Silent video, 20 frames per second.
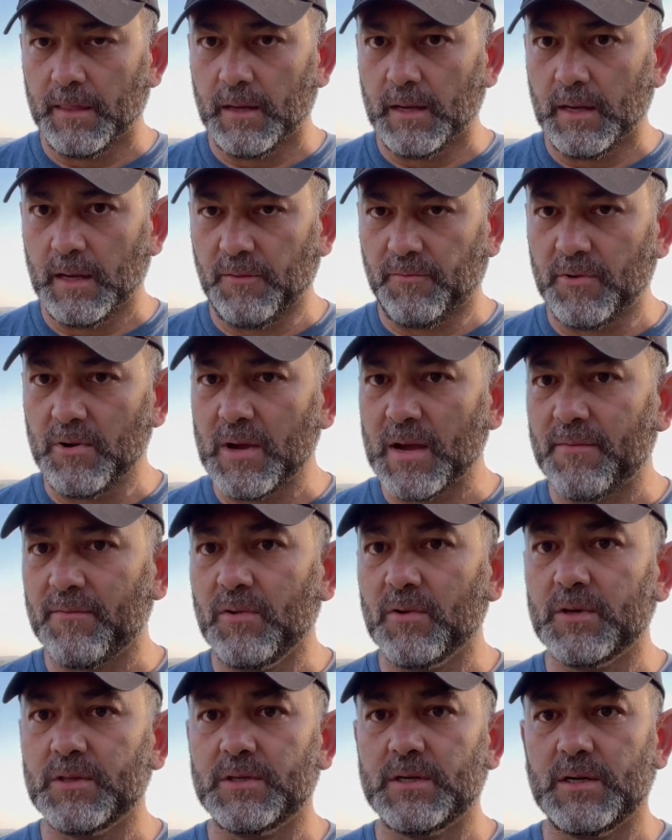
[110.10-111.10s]
if you have
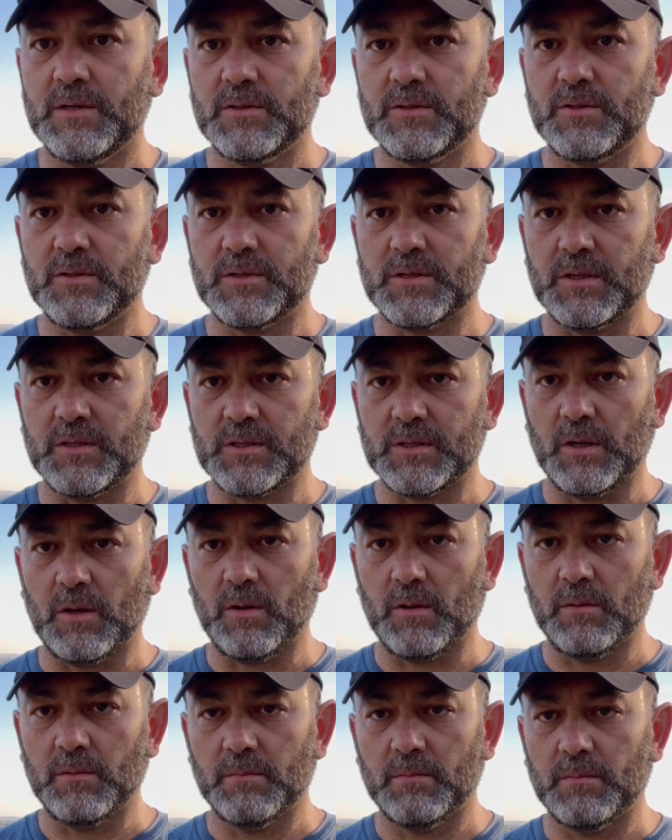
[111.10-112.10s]
no intentions to
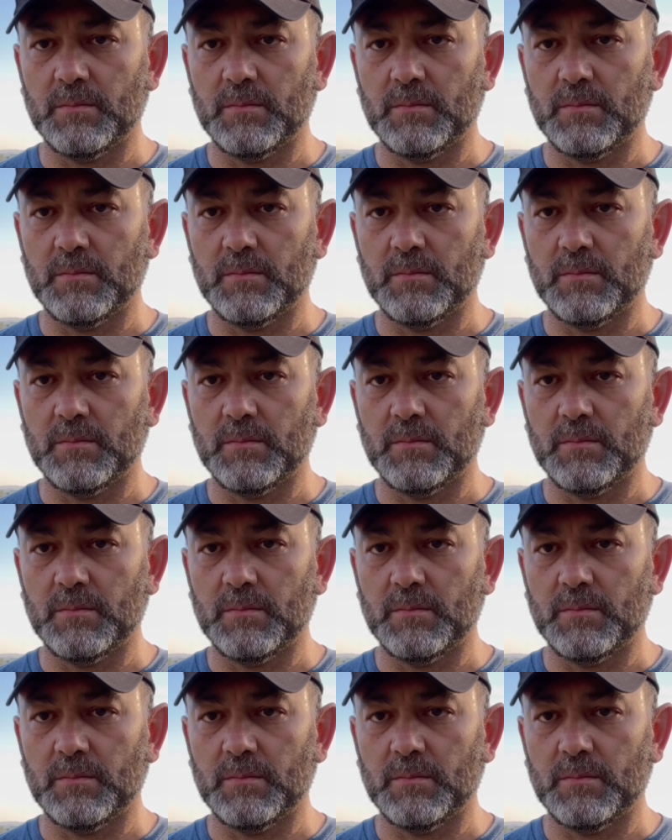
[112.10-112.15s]
sell,